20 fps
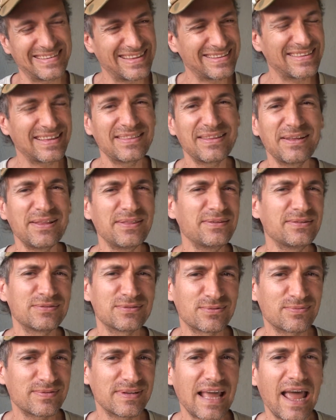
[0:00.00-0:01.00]
and then
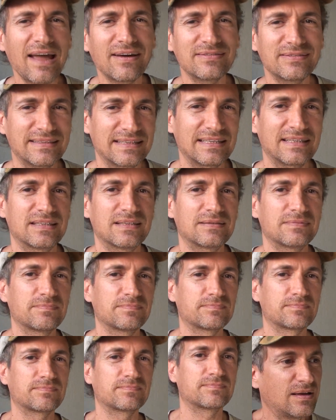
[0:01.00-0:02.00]
there's reality.
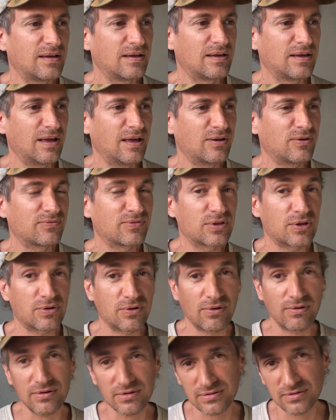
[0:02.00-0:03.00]
And over the
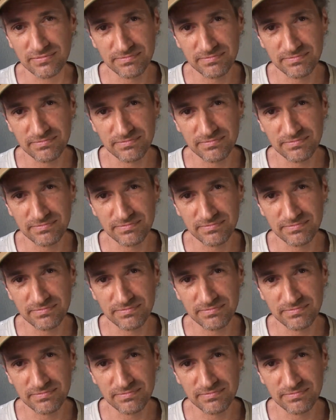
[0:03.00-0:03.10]
course